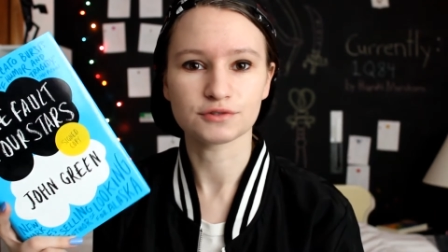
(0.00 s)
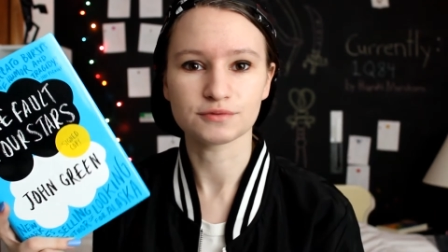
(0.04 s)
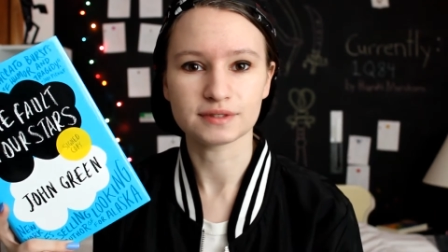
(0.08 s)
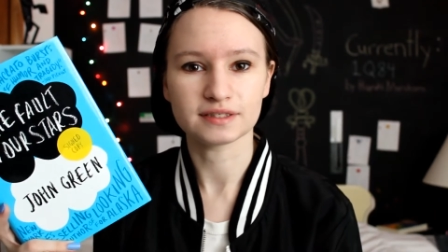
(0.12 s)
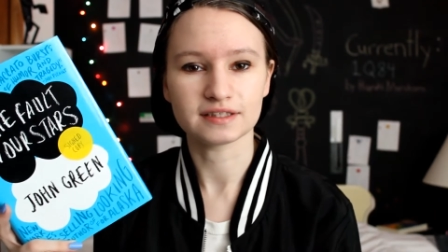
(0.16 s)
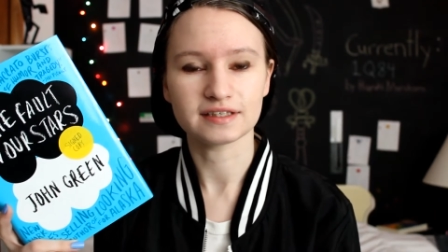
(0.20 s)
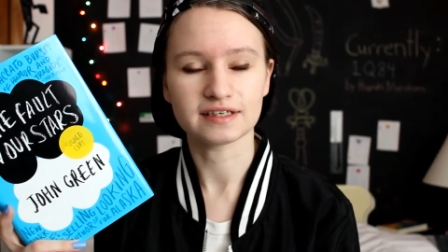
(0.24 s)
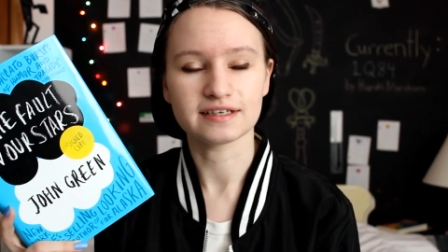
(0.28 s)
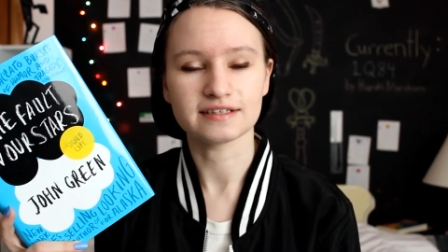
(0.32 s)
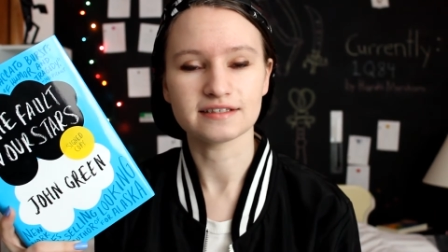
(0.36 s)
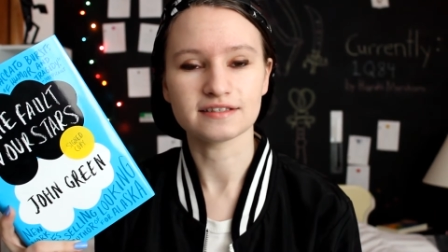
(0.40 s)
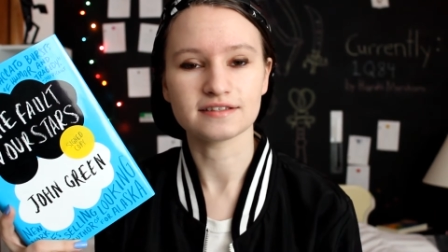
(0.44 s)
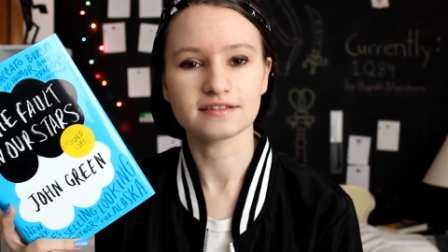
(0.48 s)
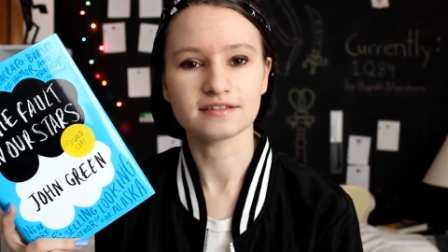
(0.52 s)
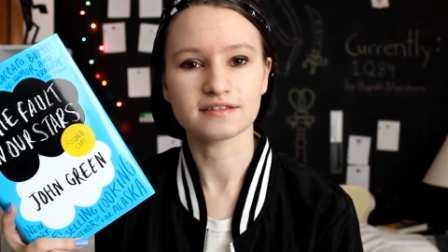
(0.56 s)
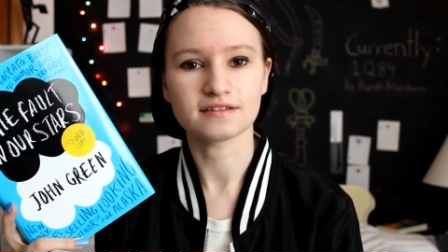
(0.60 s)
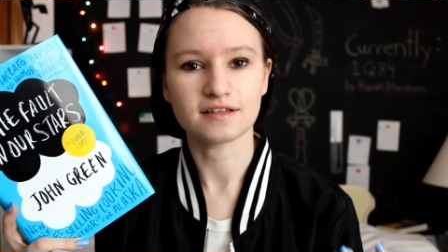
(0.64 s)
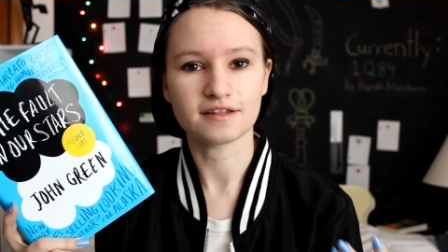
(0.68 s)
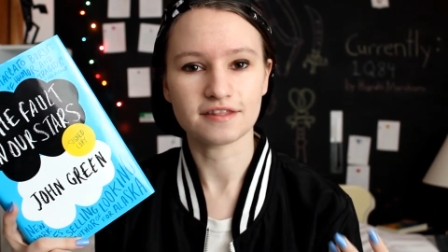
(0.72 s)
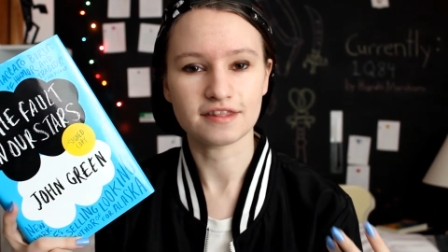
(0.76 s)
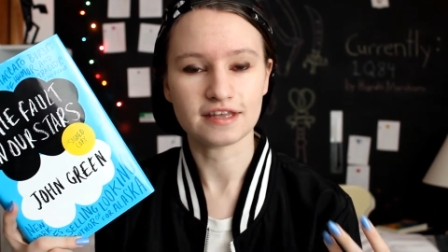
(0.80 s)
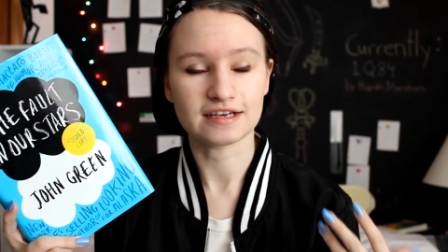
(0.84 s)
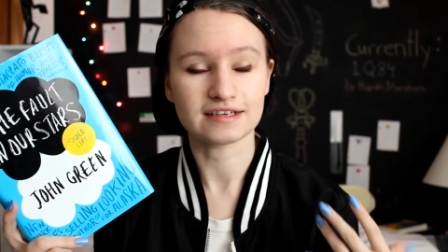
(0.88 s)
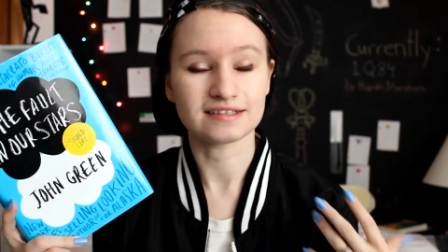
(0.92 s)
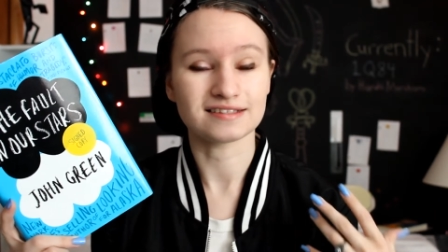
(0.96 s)
realize
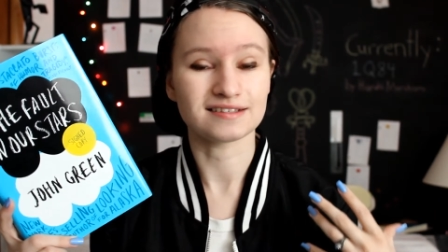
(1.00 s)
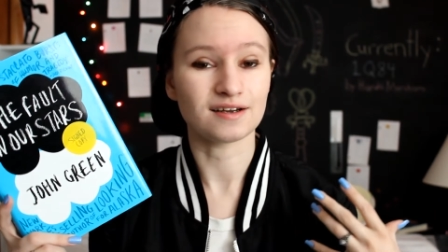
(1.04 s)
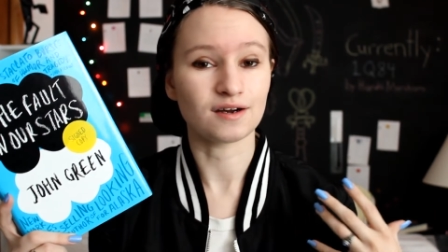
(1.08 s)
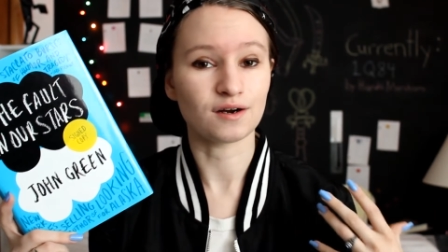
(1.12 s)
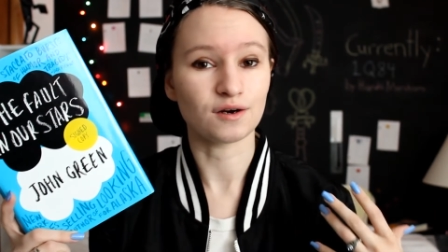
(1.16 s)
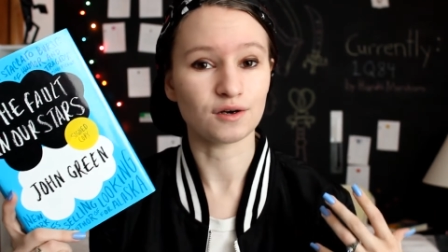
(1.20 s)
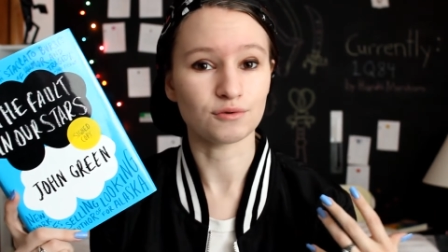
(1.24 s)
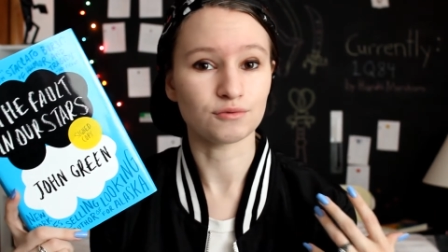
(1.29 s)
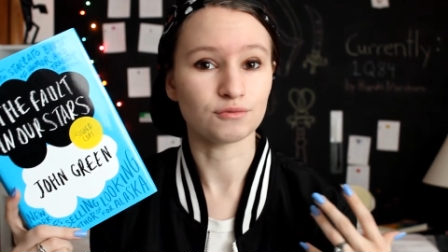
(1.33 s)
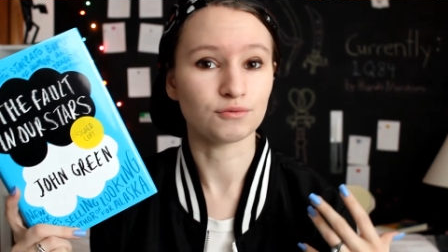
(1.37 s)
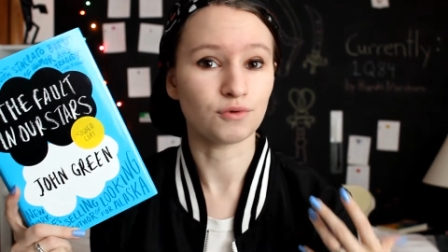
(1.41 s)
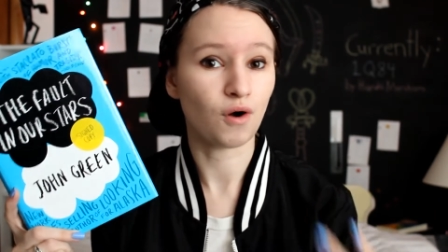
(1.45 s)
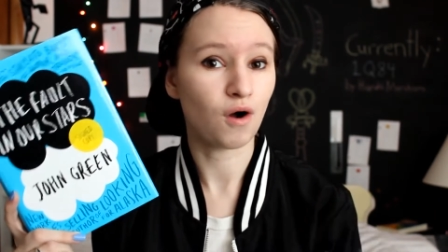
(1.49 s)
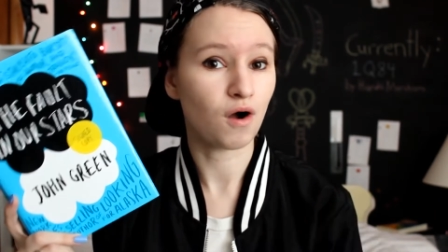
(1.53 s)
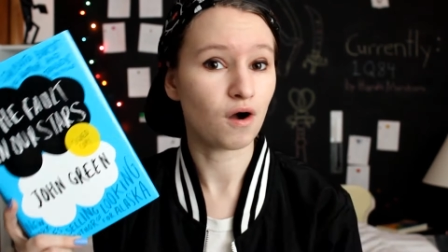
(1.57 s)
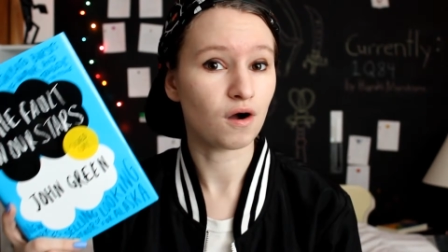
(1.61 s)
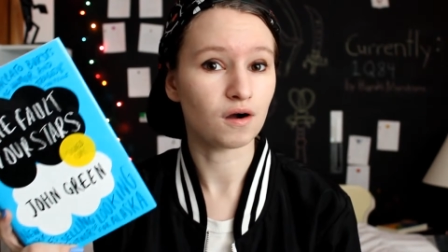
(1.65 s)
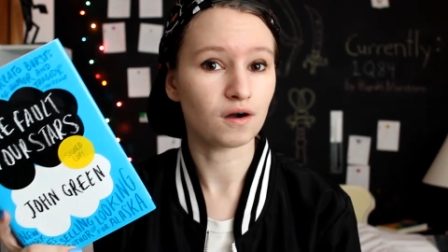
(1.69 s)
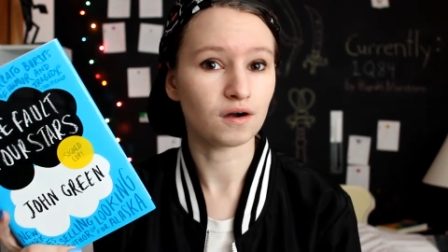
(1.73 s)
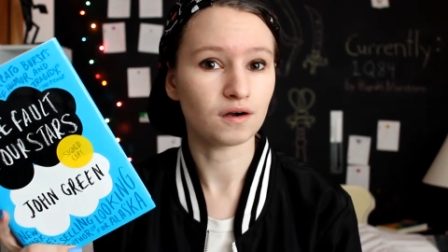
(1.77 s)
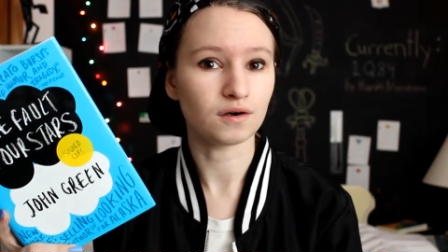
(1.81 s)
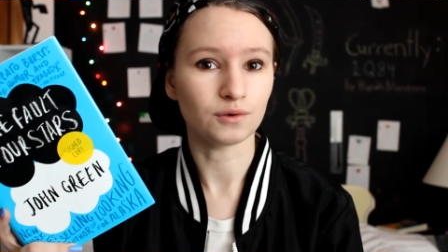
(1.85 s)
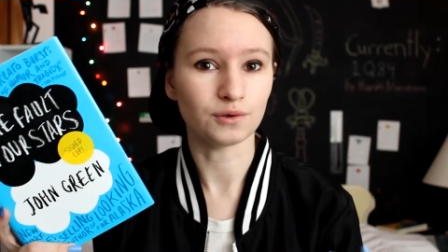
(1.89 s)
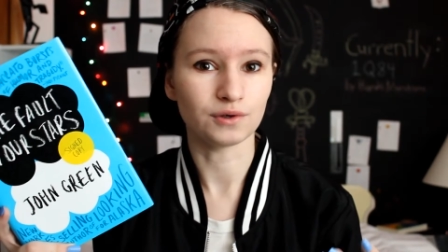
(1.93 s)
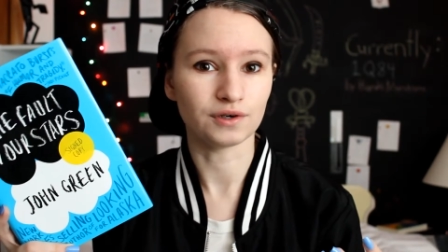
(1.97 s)
the things that are
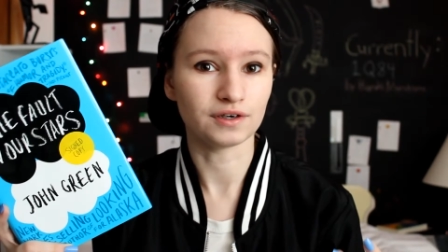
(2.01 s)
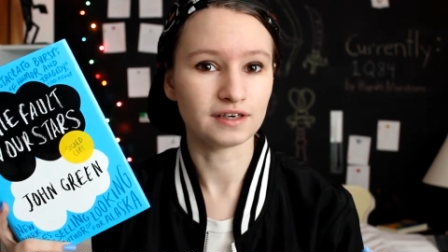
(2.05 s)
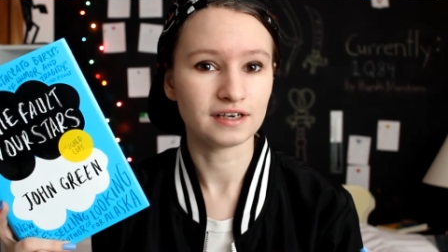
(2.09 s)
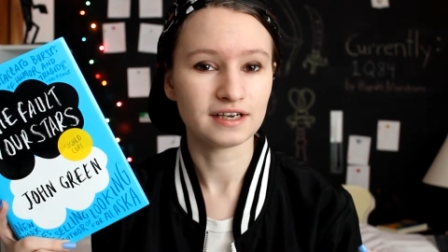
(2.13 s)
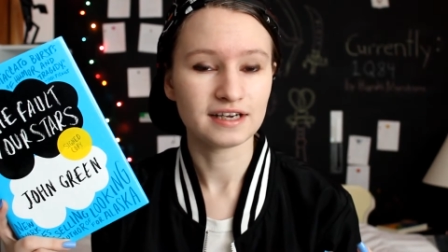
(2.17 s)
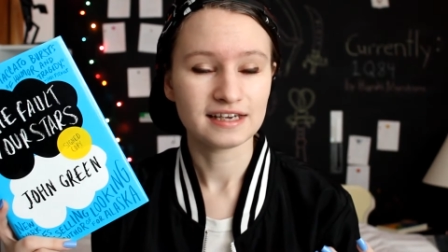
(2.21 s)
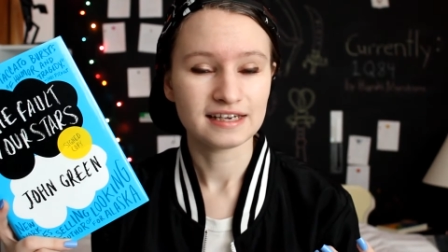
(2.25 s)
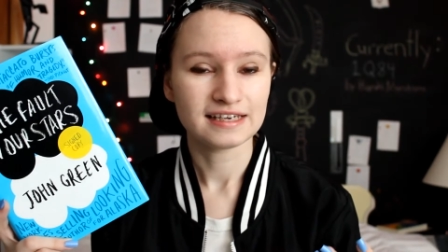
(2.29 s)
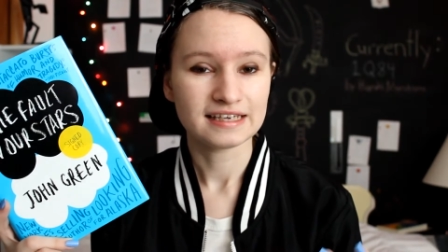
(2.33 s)
wrong or